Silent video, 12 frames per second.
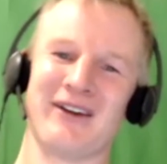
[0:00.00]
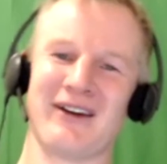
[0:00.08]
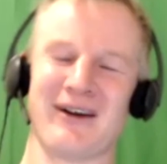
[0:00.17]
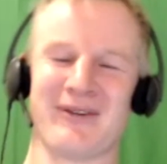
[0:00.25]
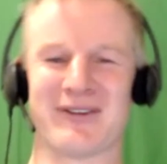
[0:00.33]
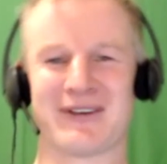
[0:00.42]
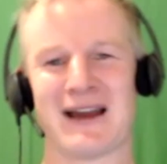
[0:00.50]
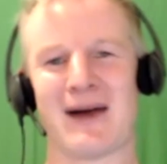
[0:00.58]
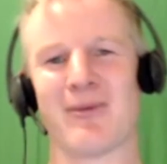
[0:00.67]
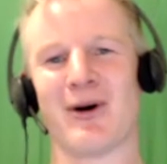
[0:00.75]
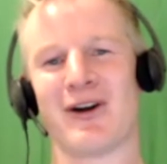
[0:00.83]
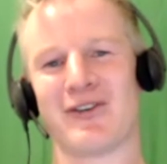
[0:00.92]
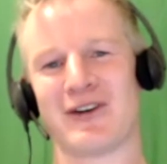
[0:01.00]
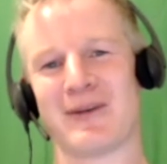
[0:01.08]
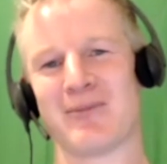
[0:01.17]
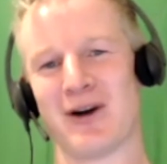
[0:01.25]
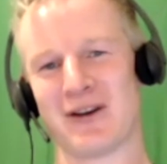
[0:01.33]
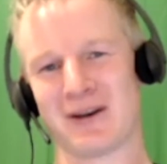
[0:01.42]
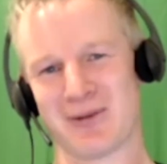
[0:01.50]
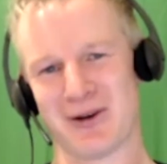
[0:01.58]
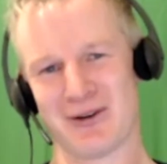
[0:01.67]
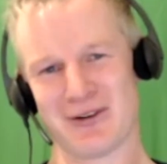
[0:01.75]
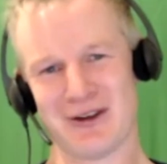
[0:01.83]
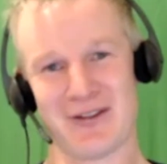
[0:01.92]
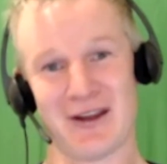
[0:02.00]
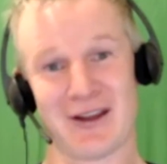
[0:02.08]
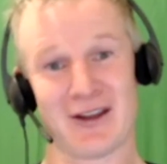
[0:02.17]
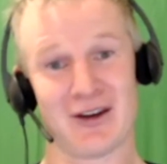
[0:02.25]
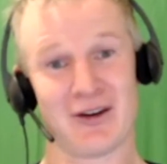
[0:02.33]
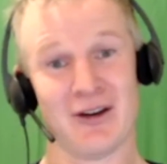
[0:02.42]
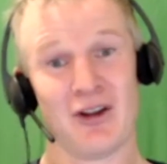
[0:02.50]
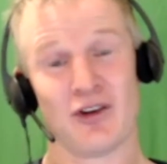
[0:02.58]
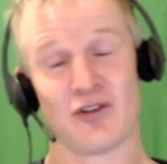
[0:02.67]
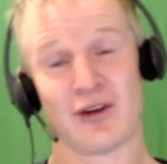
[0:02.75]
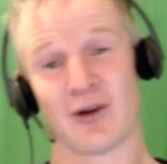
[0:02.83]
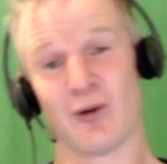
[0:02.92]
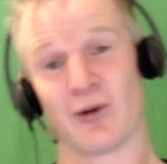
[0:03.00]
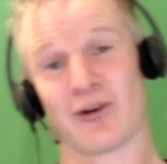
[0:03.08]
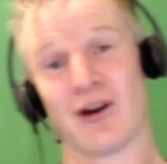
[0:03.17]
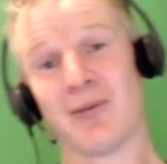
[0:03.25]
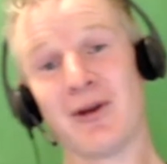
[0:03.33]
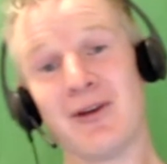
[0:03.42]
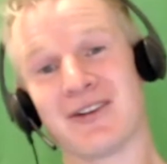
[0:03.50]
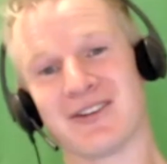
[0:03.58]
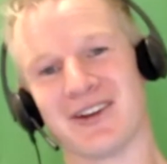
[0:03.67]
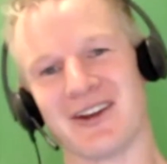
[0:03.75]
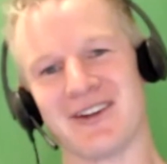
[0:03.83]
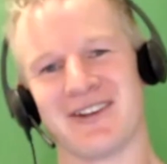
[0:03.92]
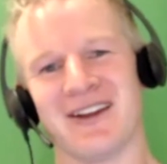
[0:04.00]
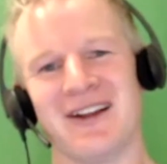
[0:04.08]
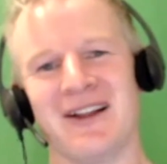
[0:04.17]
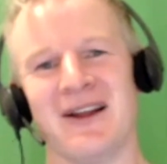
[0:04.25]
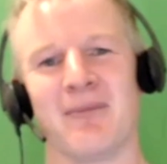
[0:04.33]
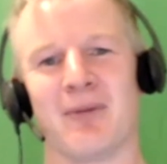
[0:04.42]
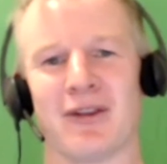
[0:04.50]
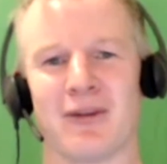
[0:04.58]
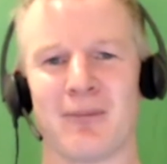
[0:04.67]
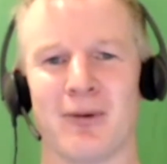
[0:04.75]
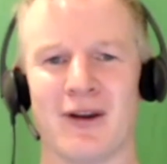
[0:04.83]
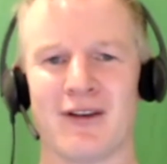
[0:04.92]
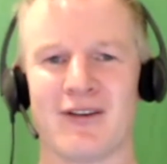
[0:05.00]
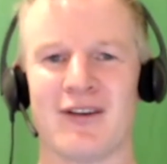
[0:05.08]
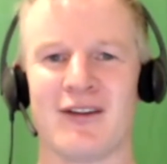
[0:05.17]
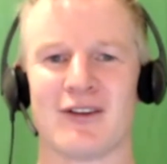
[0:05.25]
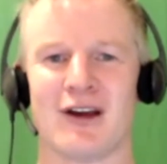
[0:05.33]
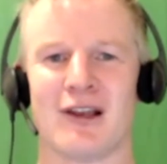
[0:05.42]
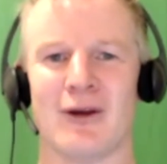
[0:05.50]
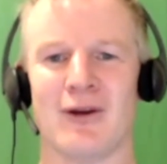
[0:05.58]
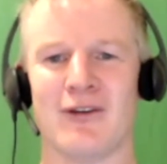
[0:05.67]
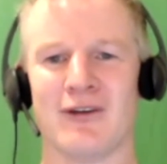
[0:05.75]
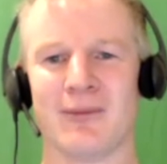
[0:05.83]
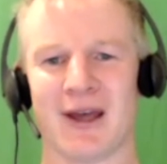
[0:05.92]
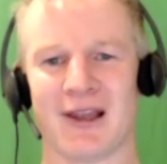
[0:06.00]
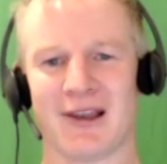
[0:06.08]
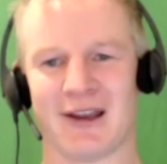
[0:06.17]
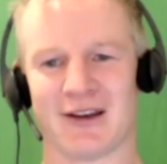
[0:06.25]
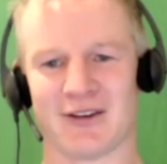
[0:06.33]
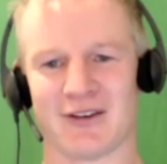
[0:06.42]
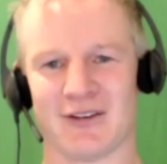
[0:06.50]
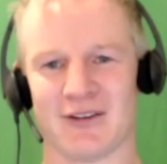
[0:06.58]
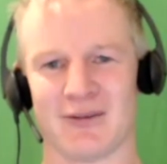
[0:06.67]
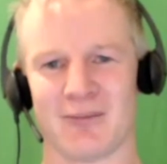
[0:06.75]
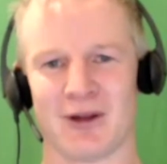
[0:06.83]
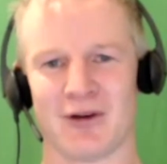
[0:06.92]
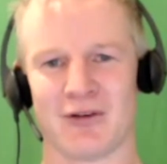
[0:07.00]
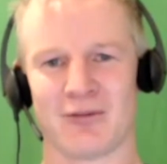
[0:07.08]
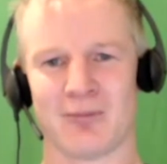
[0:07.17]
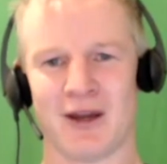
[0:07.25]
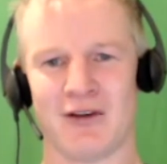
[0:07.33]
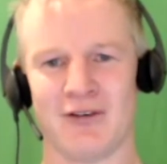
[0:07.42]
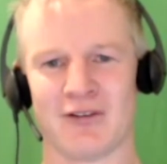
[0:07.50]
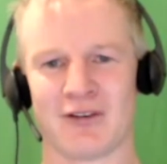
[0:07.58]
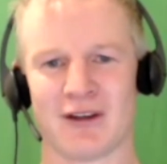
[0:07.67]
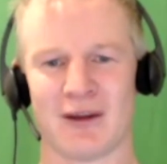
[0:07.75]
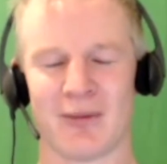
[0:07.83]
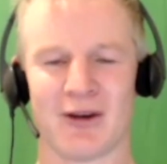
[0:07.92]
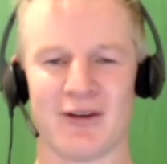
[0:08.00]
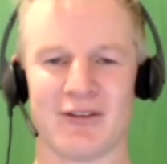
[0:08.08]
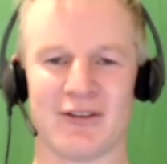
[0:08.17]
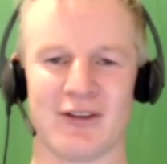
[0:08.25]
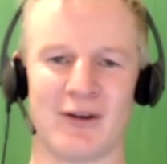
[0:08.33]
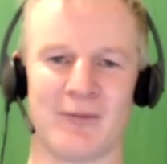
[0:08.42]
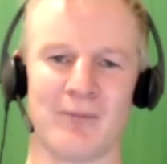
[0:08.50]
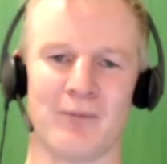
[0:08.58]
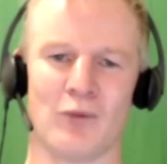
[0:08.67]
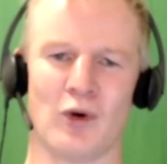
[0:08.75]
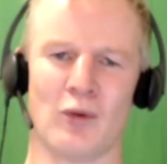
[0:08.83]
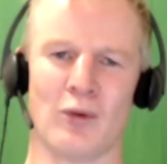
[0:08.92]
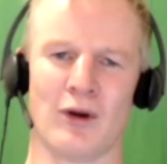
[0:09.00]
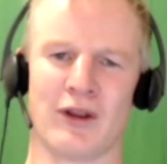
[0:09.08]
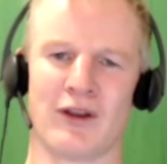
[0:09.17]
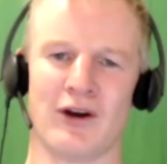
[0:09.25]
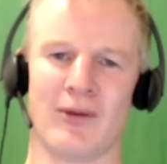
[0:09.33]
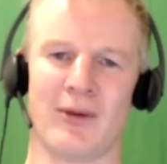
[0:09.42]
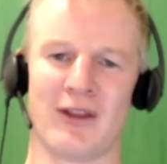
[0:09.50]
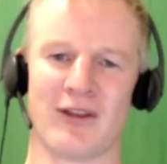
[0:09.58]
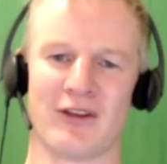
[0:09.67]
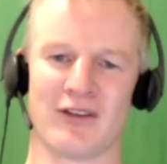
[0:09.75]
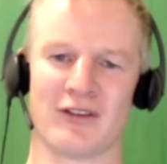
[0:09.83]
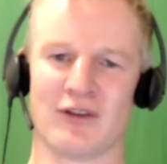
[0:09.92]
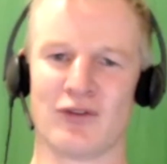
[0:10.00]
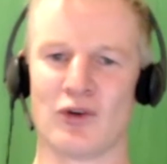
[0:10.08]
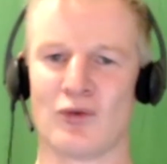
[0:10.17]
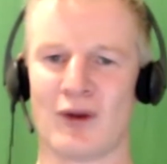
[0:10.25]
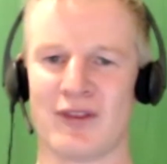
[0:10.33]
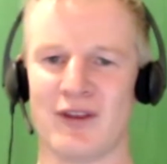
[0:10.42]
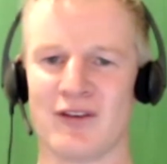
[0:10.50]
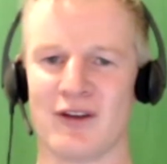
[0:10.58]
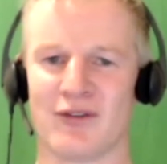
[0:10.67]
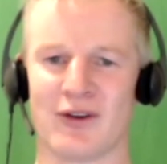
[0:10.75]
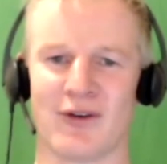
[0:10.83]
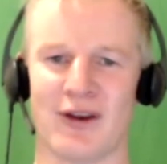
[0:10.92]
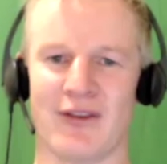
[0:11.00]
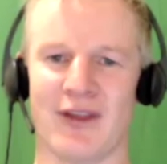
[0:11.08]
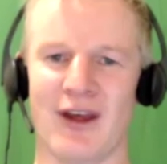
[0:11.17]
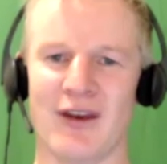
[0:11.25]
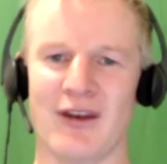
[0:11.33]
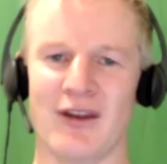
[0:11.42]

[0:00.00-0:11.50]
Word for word: I mean, carbohydrate binding protein that can trigger autoimmune disease. But the point is, I learnt about lectins because patients come in and said, Oh, what do you know about this? Have you read this? Have you read that?